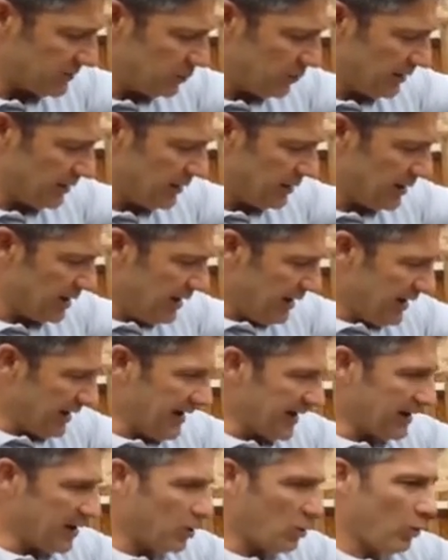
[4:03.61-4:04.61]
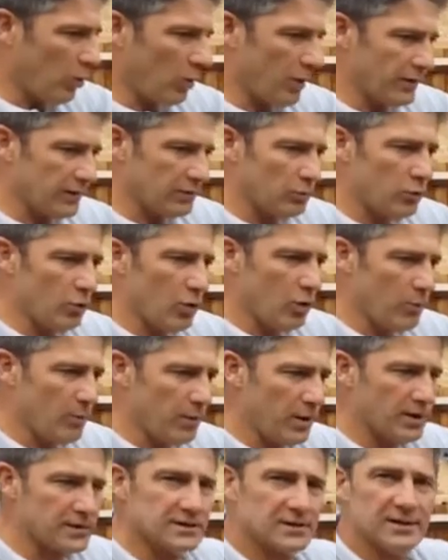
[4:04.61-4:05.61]
We're in quite
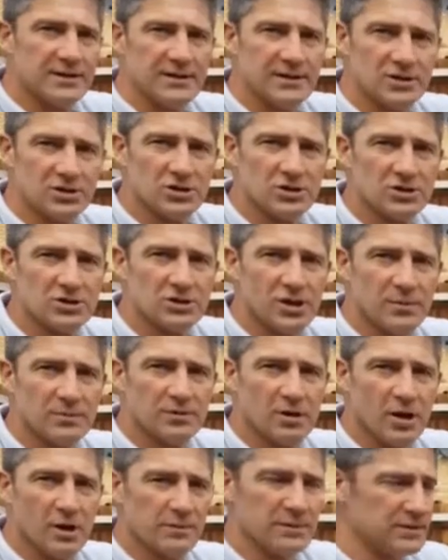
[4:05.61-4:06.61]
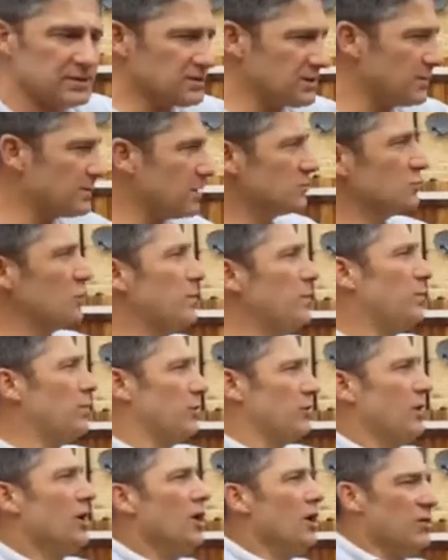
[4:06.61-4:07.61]
robust conditions sometimes, and sometimes we
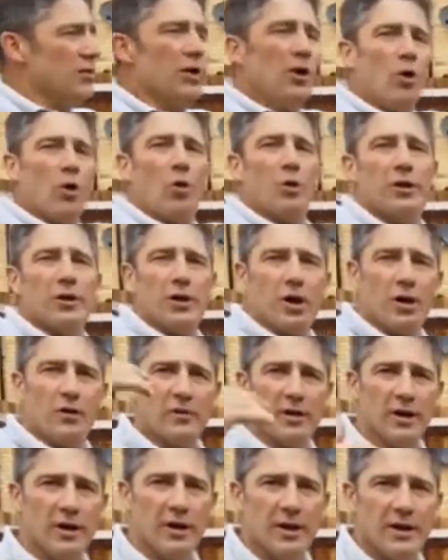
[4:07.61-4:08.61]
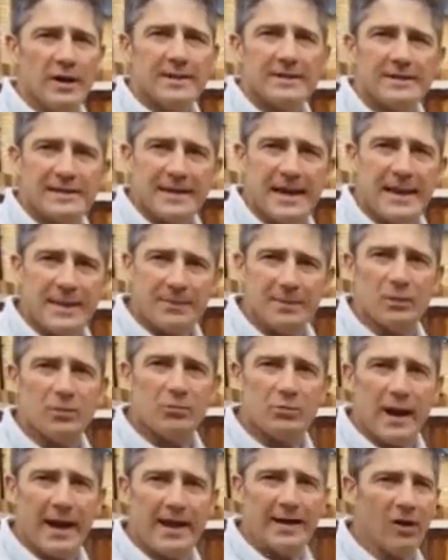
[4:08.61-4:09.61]
put the awning over to keep the
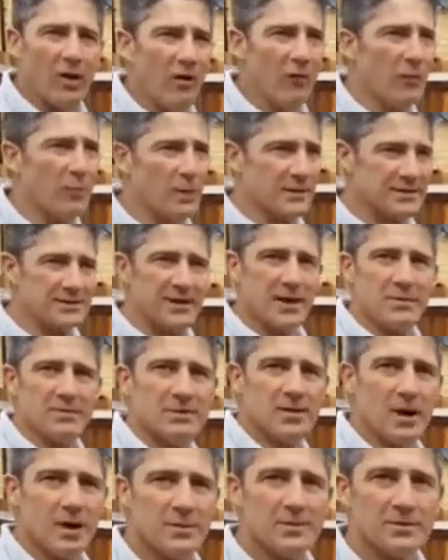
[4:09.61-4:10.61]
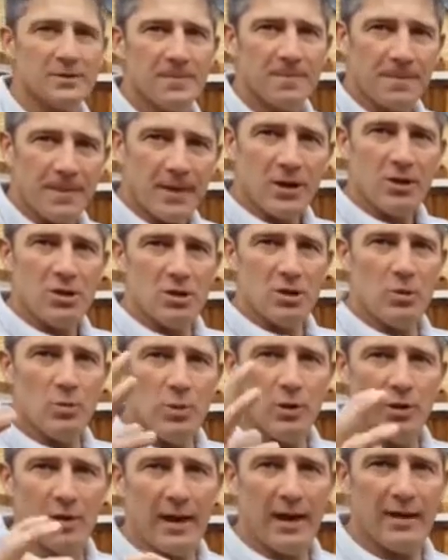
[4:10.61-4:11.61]
rain off, but sometimes you
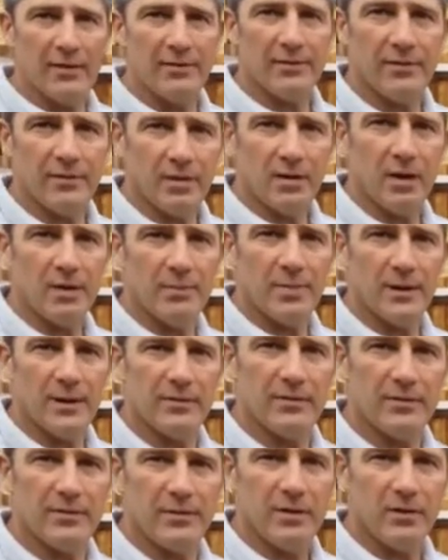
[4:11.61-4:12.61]
will have a bit of